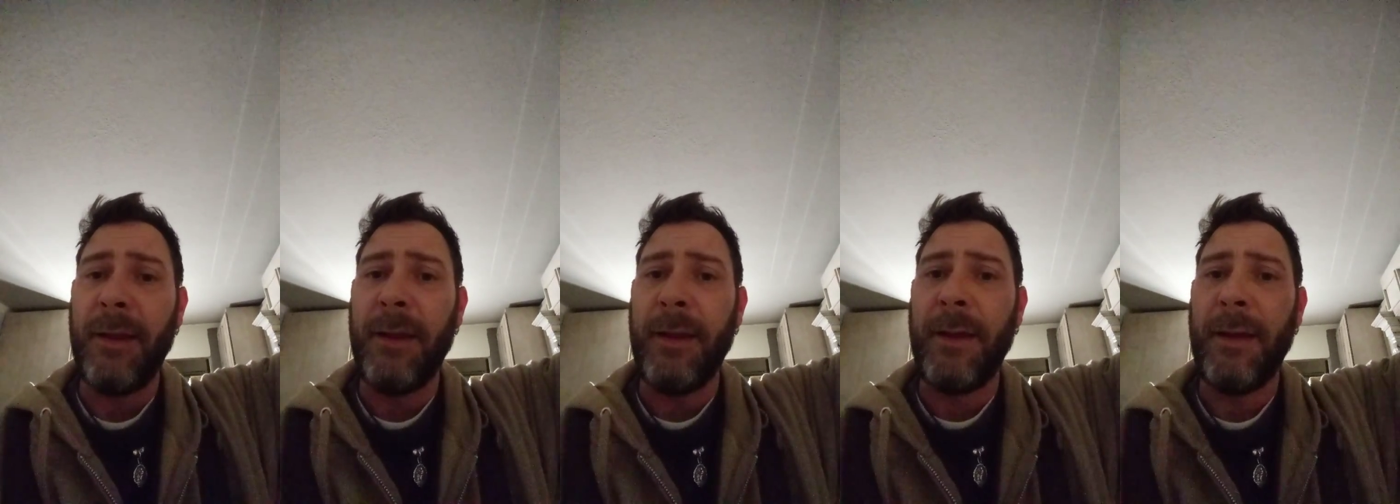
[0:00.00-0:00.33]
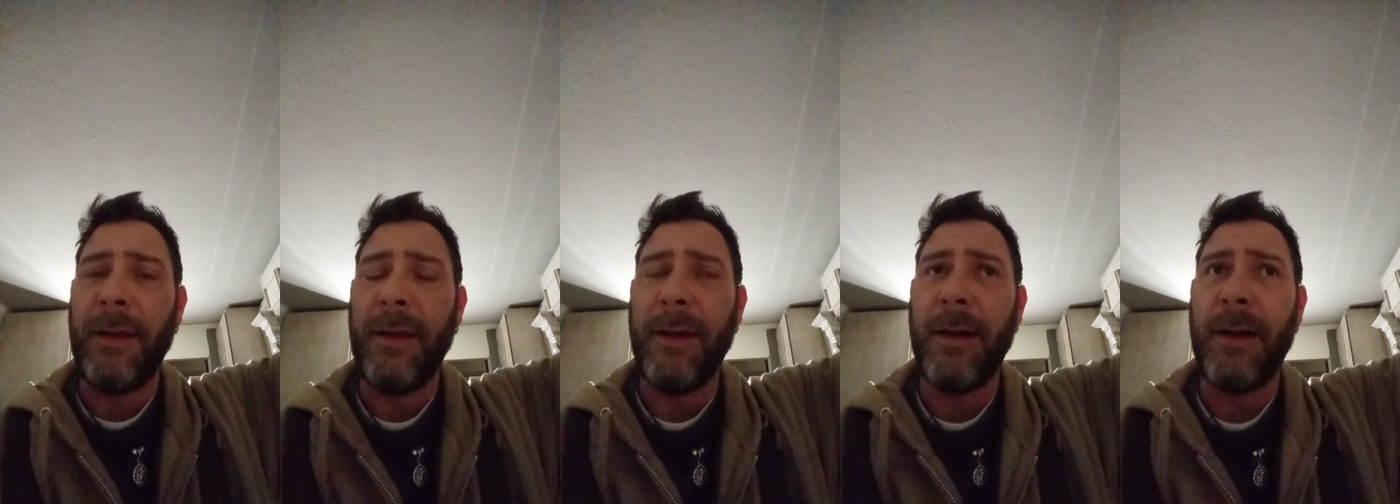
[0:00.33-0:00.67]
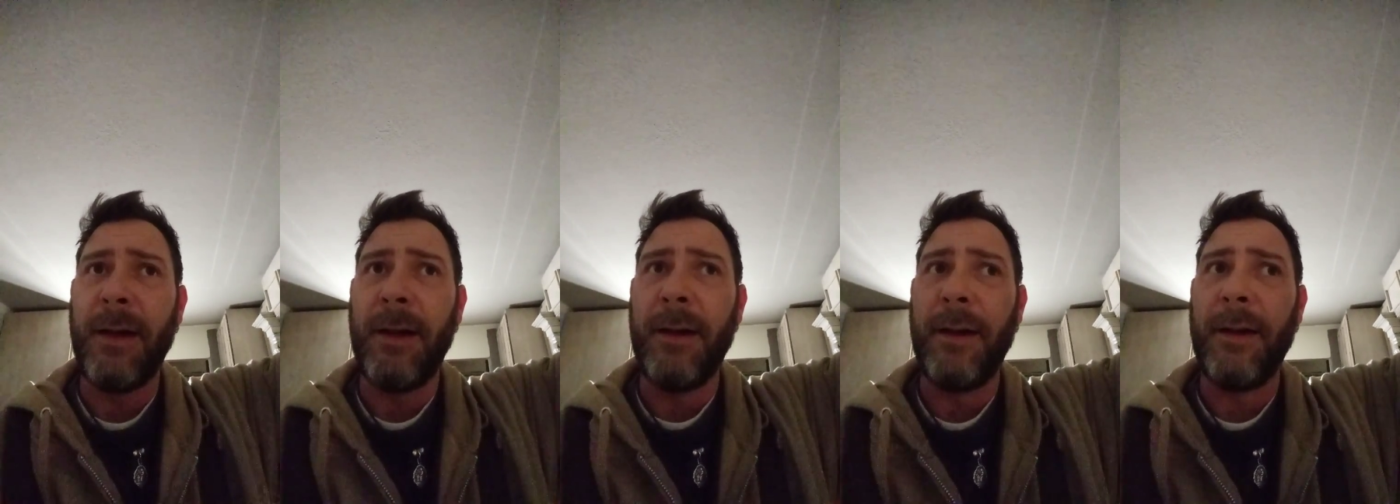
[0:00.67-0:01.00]

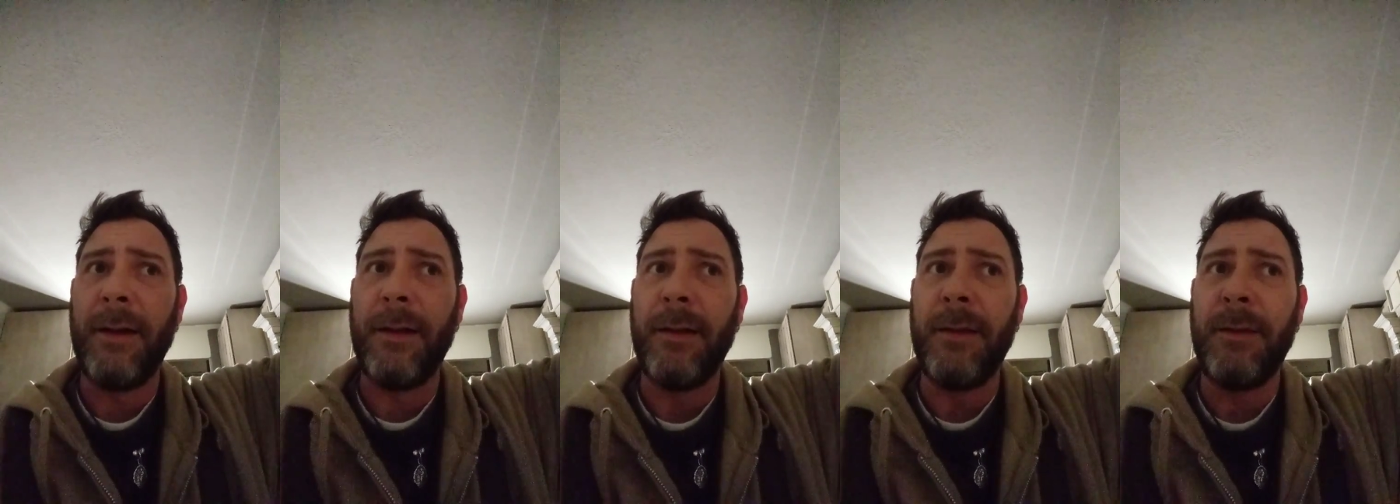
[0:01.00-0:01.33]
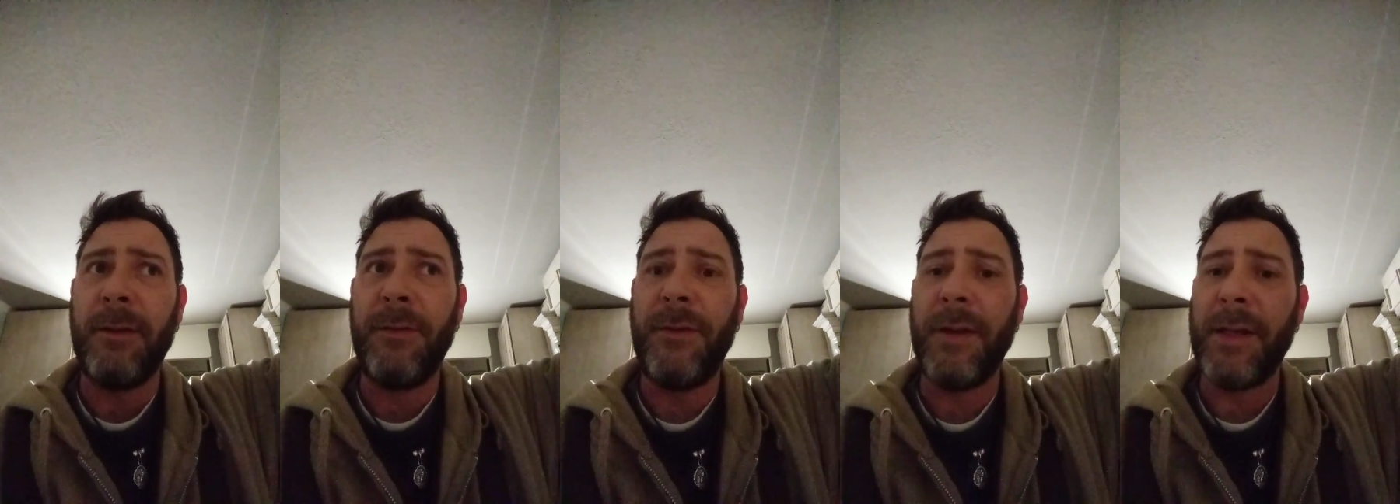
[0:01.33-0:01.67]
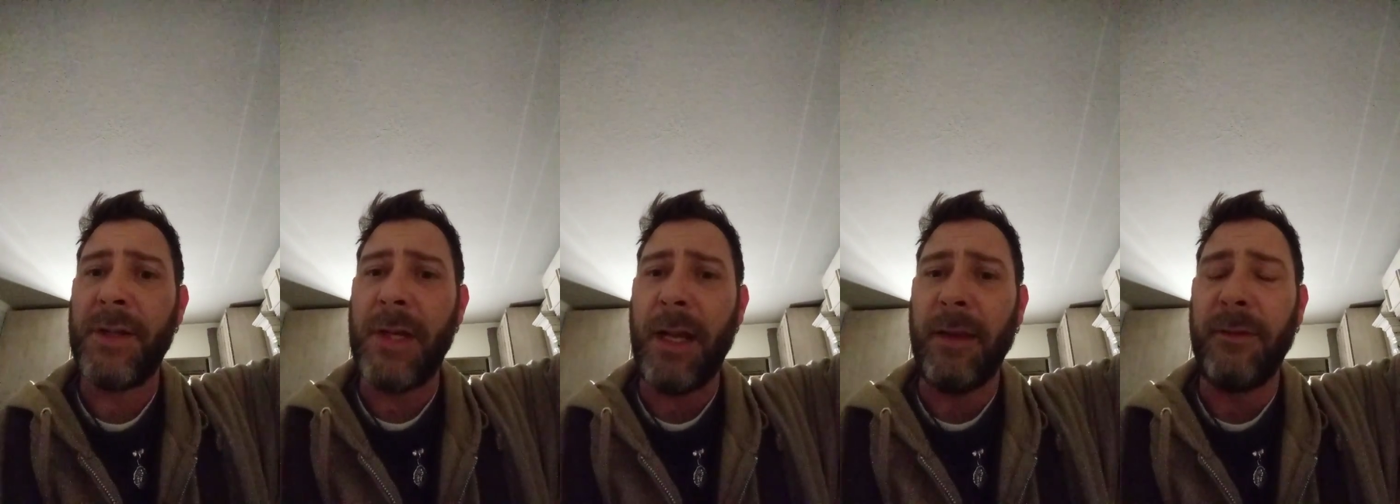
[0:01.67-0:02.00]
the
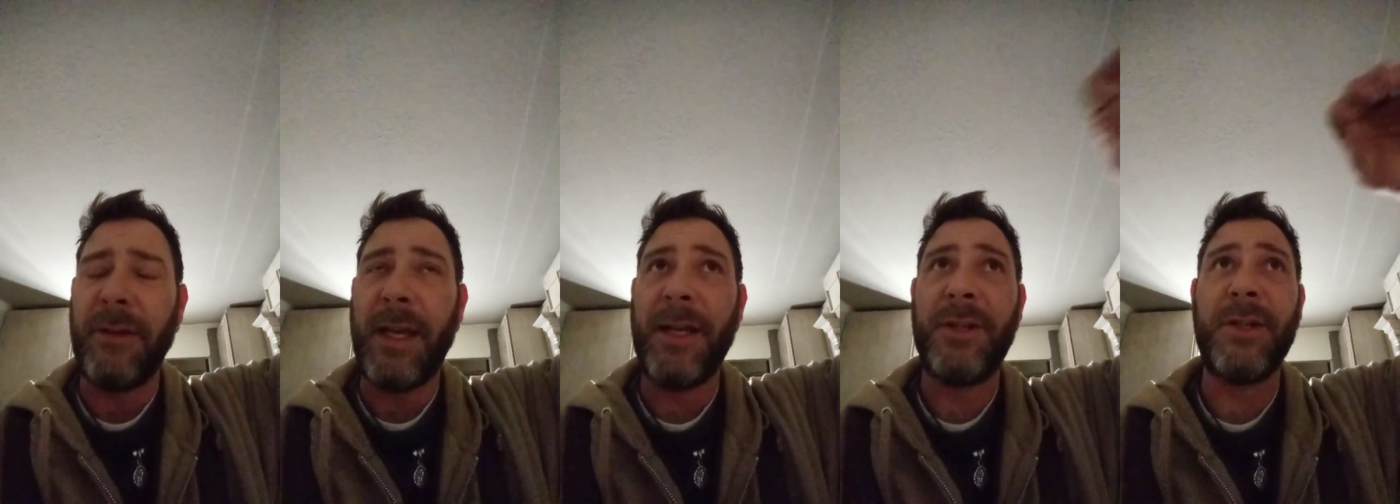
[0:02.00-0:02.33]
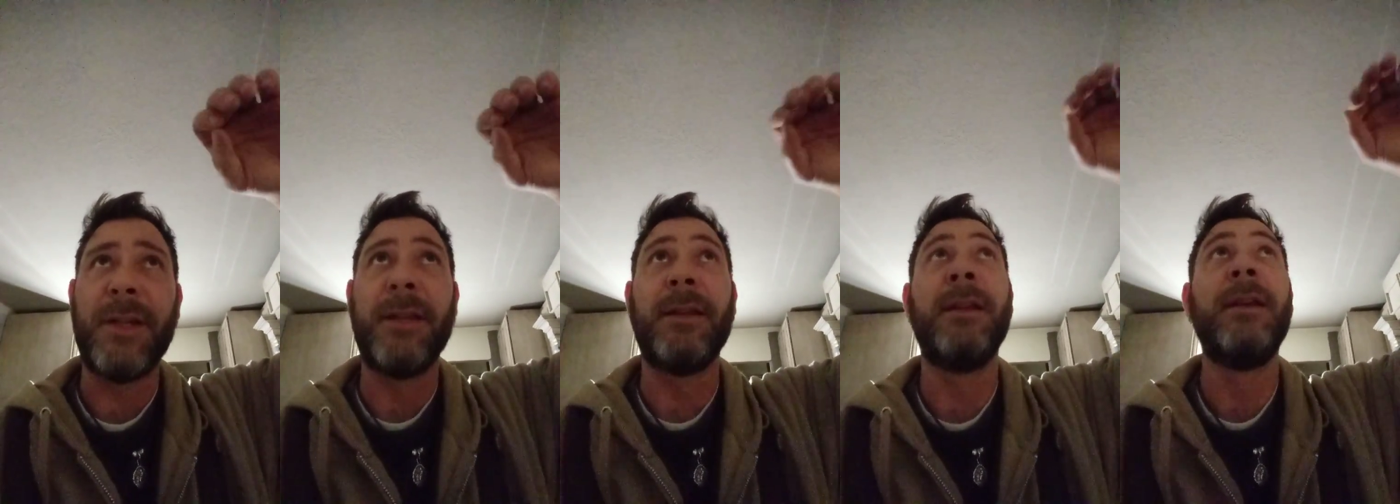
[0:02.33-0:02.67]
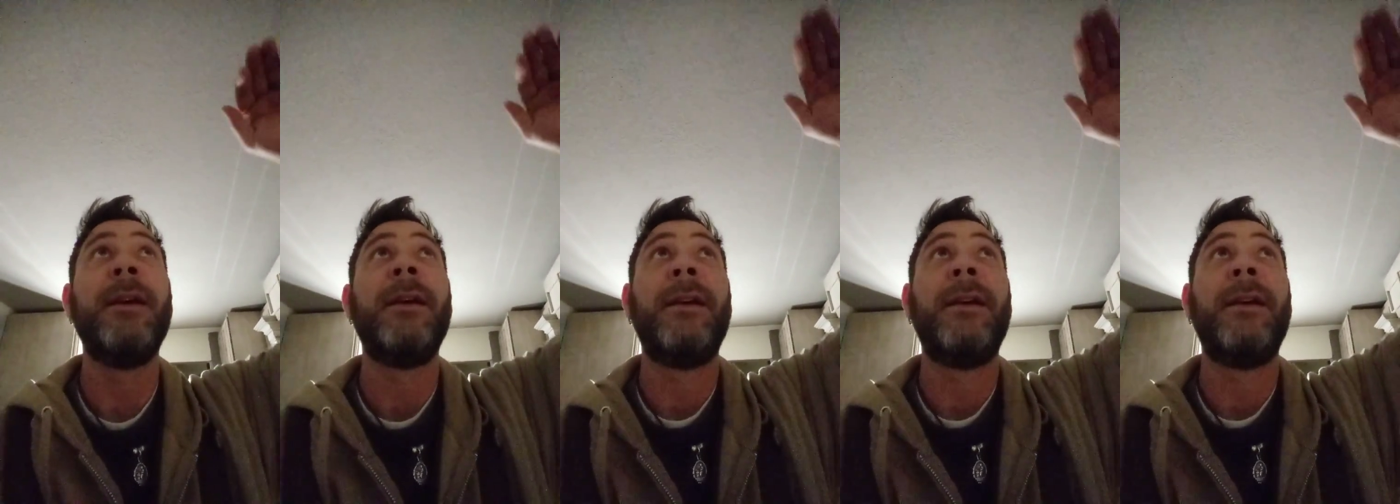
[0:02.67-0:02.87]
finished elevation.